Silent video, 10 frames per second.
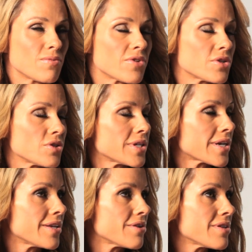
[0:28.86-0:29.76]
first or
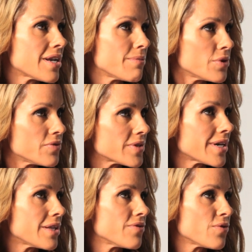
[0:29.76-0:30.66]
second year that I moved to
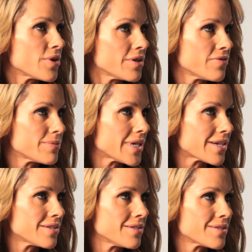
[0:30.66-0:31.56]
California from
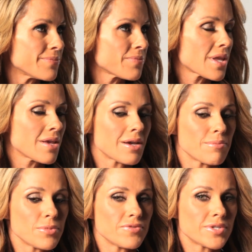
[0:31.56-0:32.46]
Texas. I
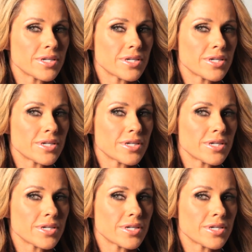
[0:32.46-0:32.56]
moved